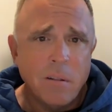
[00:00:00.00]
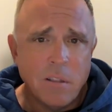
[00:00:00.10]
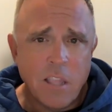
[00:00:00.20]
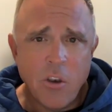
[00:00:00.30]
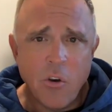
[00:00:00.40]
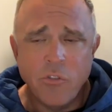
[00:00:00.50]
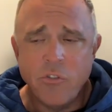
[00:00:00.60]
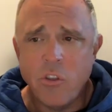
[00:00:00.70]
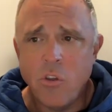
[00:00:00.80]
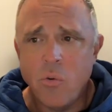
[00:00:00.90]
leaders
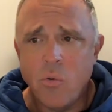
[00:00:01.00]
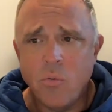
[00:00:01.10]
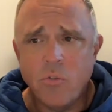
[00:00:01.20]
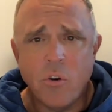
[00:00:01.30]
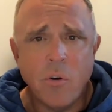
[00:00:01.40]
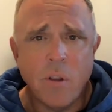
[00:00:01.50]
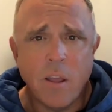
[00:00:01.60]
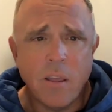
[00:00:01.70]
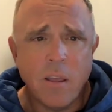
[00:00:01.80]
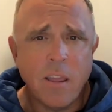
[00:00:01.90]
to use, or
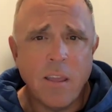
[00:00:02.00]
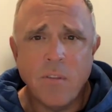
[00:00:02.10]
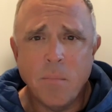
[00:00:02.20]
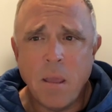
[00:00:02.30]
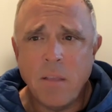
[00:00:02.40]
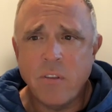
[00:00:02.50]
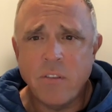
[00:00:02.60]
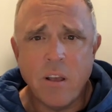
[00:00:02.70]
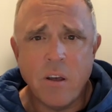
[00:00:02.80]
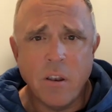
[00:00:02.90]
like I give the
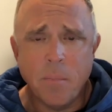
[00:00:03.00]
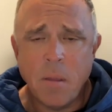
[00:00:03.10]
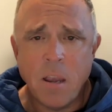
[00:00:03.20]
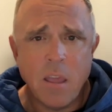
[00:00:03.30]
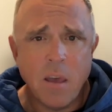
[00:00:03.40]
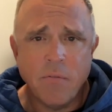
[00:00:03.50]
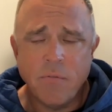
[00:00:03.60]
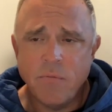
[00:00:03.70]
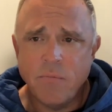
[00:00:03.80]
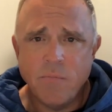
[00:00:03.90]
basics out in a PDF
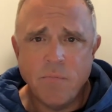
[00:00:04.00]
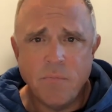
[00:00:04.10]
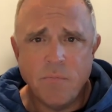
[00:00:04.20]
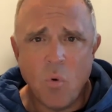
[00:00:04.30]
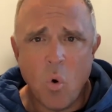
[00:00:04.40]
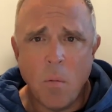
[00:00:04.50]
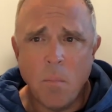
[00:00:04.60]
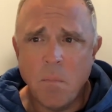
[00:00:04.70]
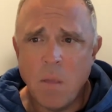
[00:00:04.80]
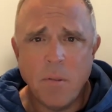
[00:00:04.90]

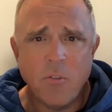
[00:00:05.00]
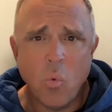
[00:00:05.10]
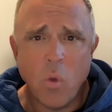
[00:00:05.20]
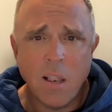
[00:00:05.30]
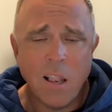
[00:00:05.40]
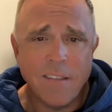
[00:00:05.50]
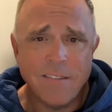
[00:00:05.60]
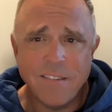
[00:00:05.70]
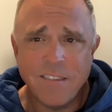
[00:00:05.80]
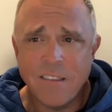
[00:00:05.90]
form in between
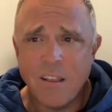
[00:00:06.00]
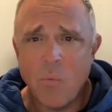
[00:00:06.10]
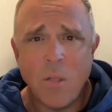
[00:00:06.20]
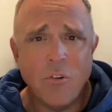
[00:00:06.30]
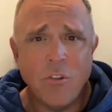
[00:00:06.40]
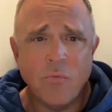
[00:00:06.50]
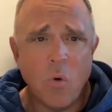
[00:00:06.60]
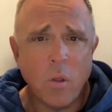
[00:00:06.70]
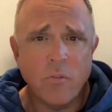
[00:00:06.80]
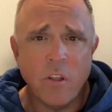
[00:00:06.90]
lessons because I'd rather just
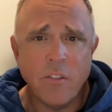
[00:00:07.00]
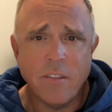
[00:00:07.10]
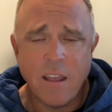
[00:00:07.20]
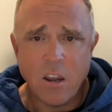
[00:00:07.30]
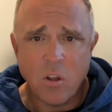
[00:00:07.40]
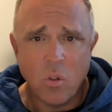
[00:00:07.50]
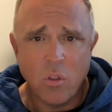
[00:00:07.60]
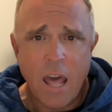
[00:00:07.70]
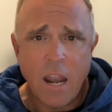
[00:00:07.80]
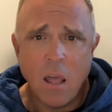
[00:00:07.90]
focus on the technical
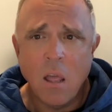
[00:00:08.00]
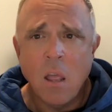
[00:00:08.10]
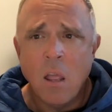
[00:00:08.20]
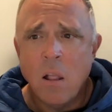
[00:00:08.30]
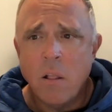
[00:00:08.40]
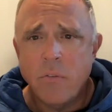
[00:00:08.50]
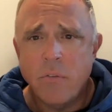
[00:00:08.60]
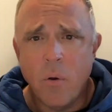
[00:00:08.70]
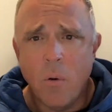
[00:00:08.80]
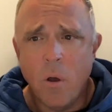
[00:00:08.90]
data.
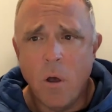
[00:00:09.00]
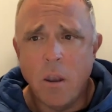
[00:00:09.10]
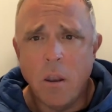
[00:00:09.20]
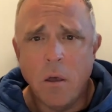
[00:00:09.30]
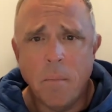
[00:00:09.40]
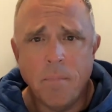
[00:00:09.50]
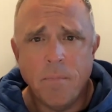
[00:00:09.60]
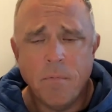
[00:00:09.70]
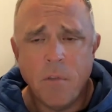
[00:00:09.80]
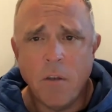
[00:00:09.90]
So on
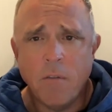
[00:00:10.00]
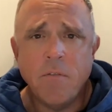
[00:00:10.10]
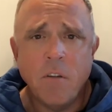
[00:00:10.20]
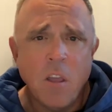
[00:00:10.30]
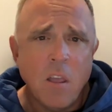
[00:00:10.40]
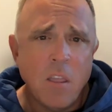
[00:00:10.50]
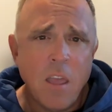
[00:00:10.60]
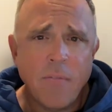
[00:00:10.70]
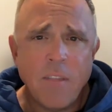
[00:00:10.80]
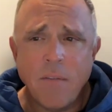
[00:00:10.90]

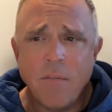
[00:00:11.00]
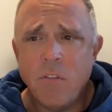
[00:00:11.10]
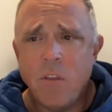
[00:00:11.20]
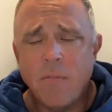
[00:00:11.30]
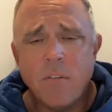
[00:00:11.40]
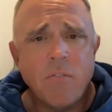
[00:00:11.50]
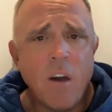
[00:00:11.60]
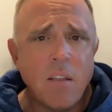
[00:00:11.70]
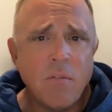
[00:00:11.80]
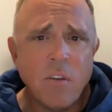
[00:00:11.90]
you have to
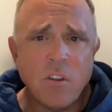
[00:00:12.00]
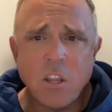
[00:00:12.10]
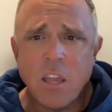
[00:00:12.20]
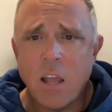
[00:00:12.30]
find fish to